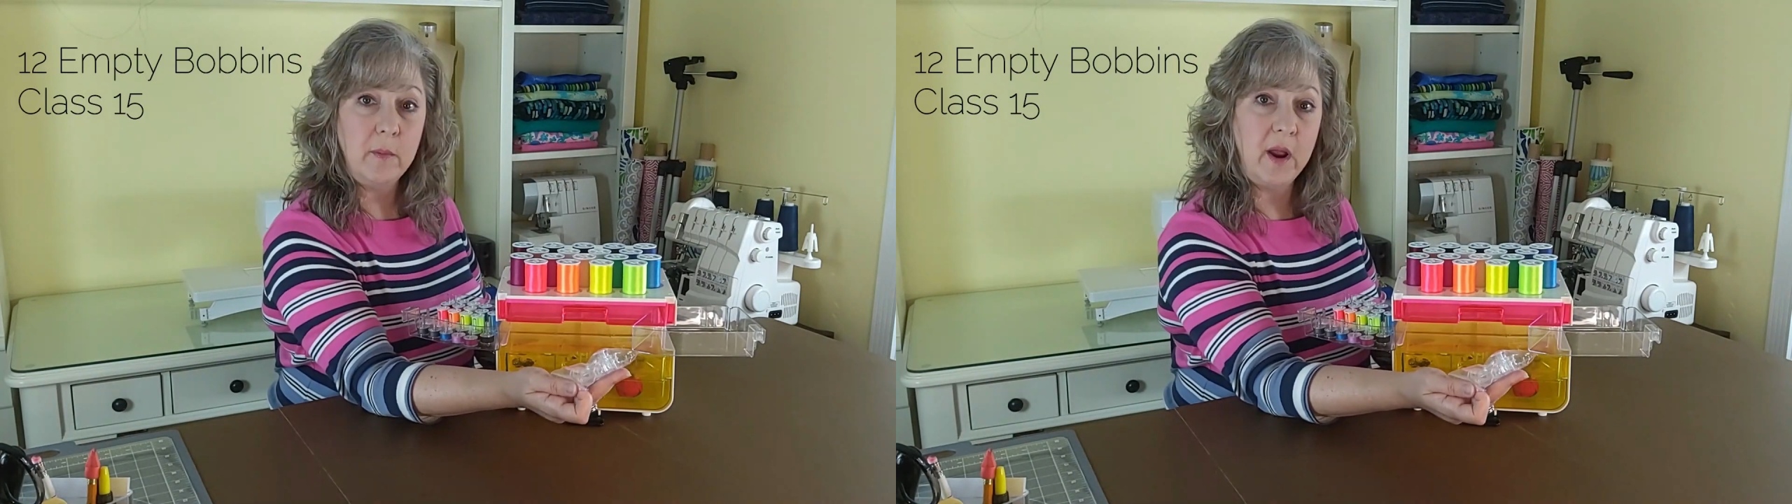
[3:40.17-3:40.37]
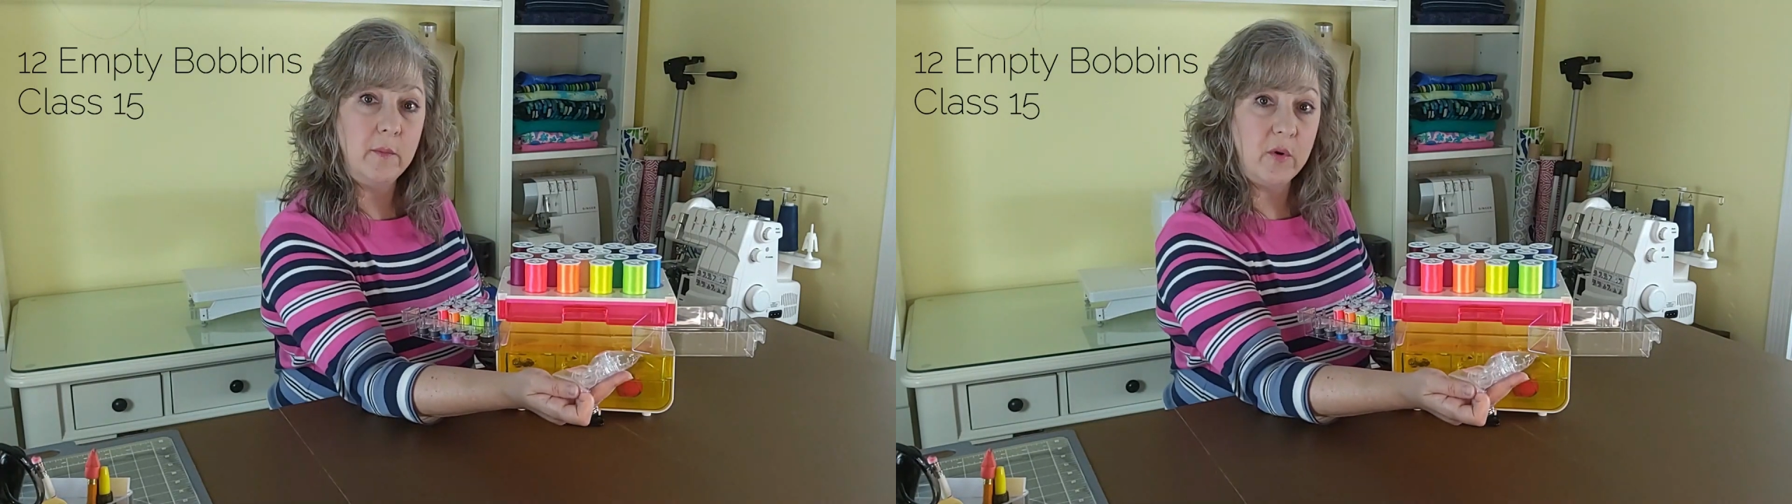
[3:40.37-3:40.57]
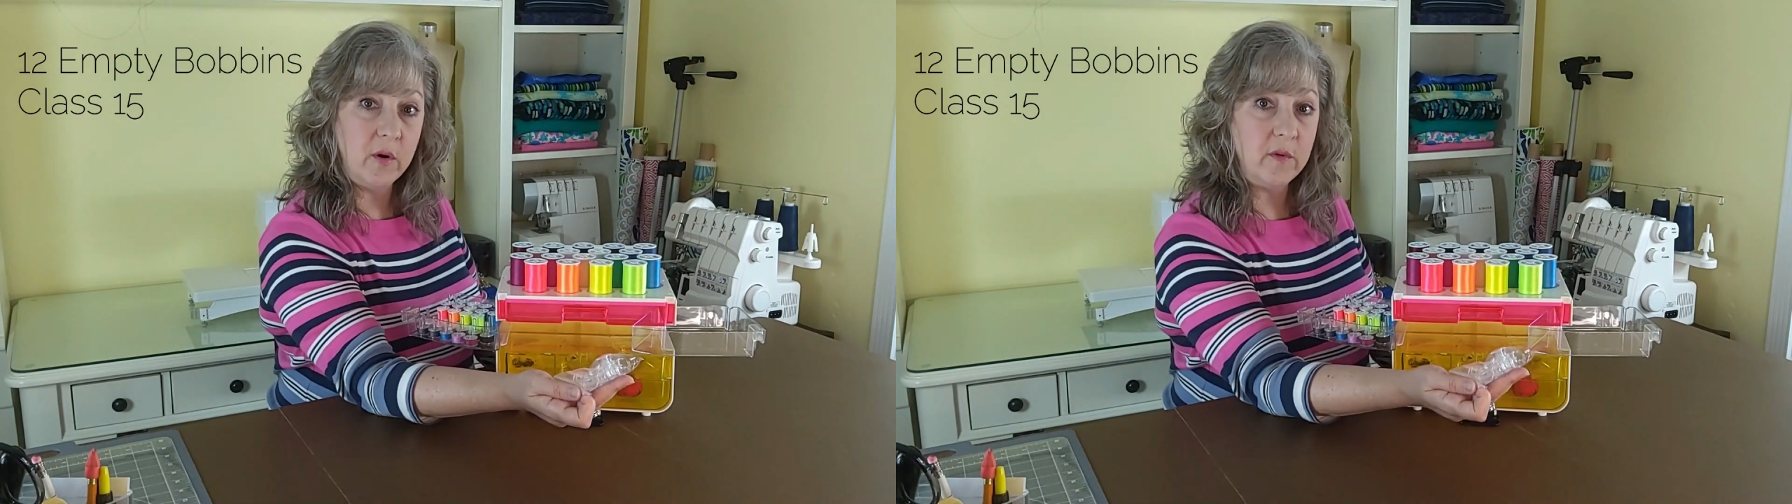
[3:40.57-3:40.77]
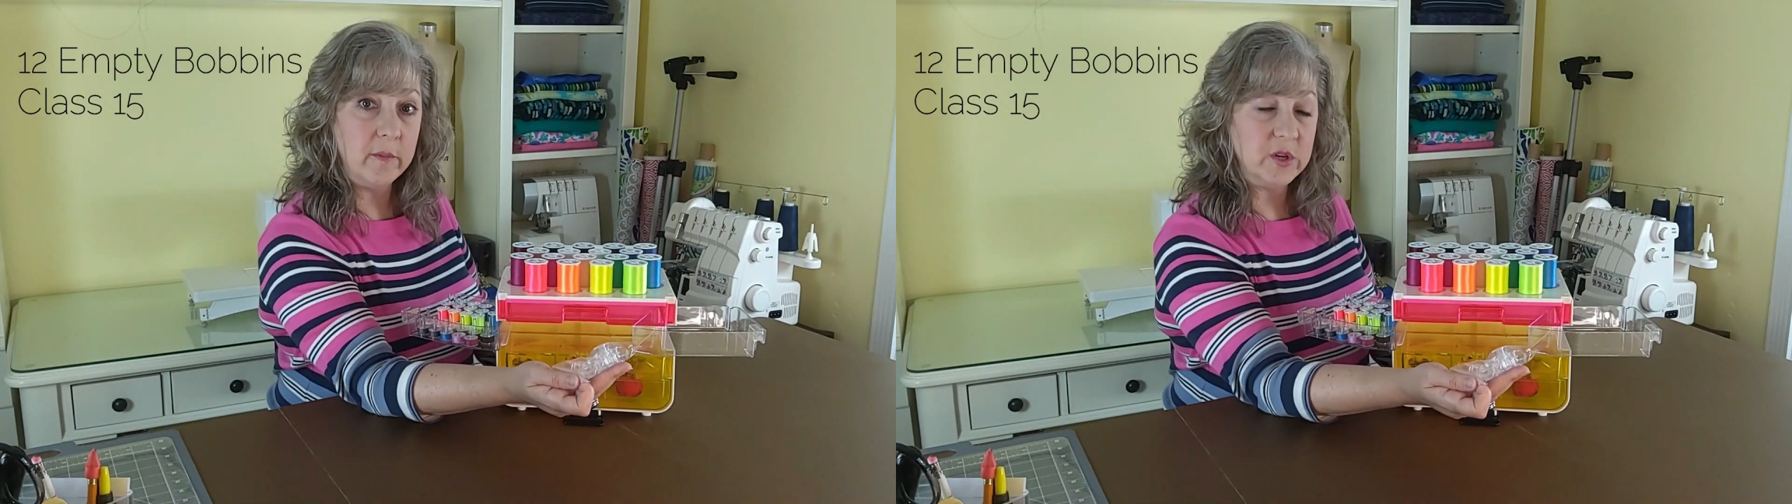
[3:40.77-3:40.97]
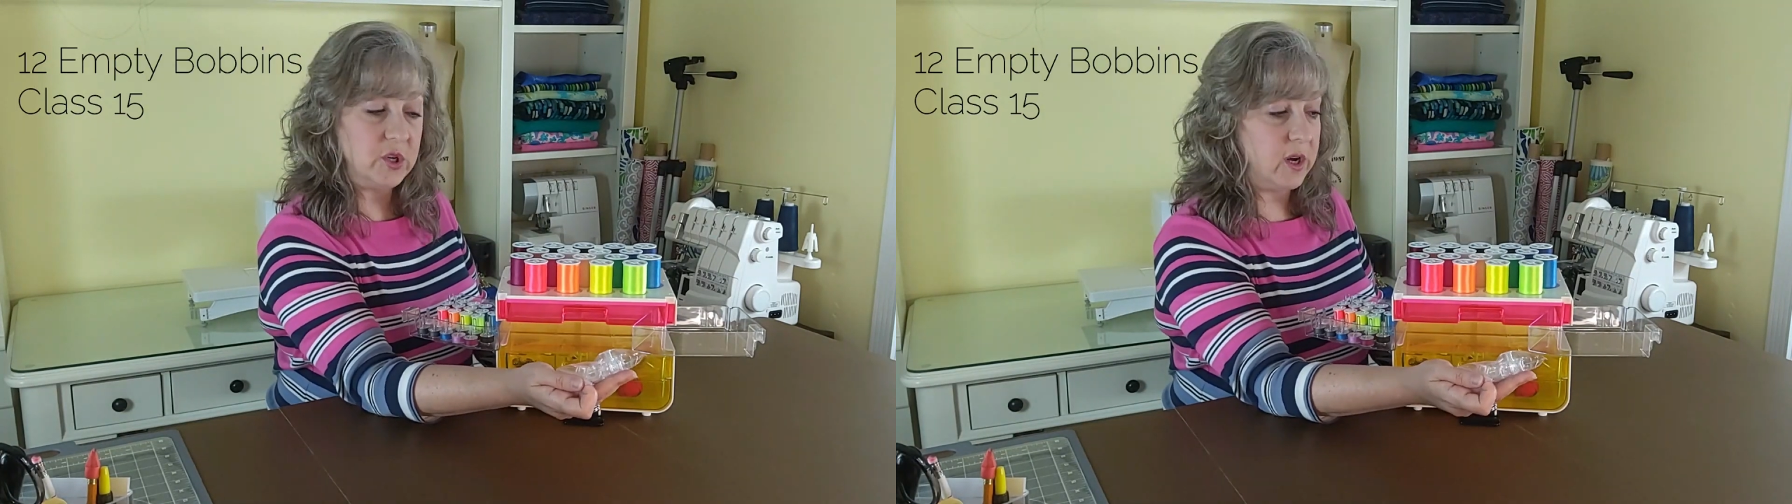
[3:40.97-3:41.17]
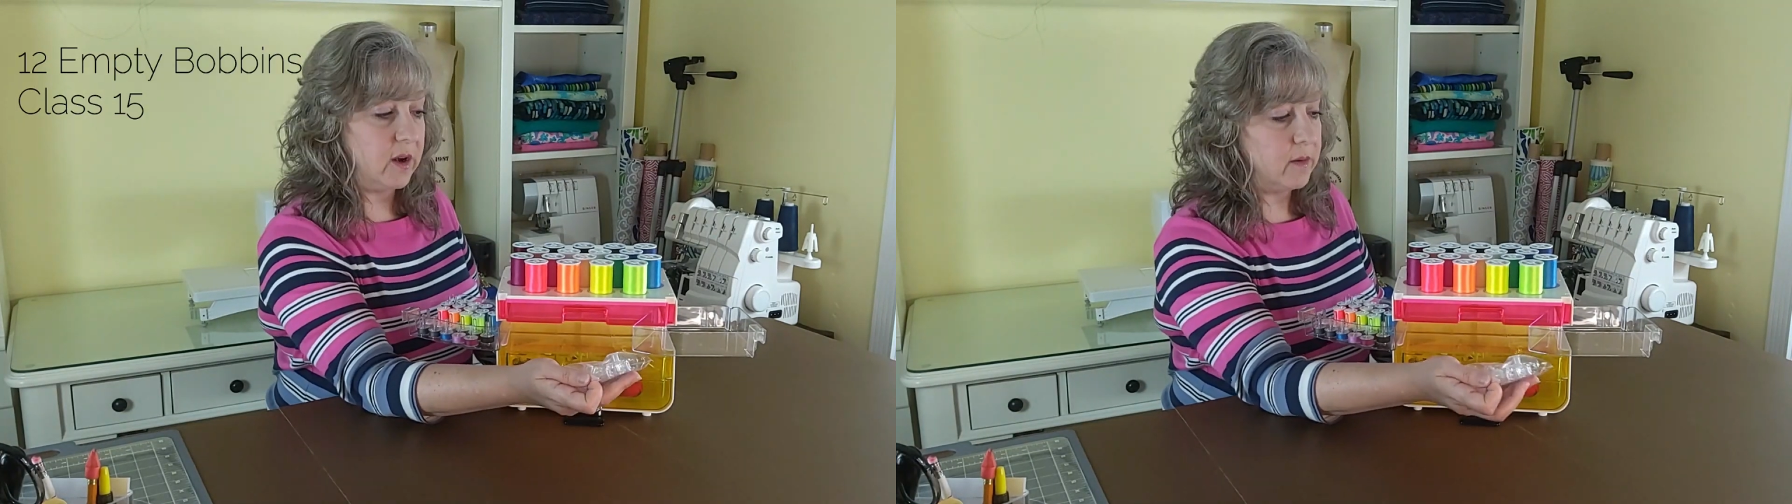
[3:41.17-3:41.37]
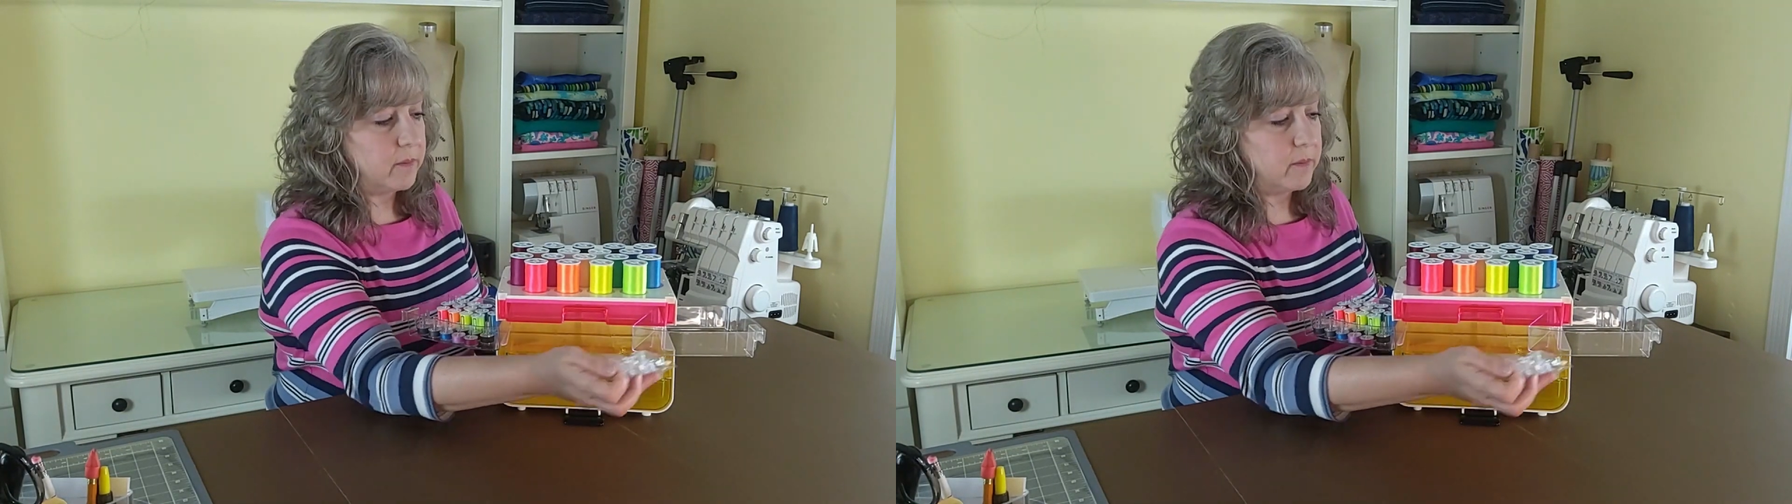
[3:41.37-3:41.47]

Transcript: my embroidery machine.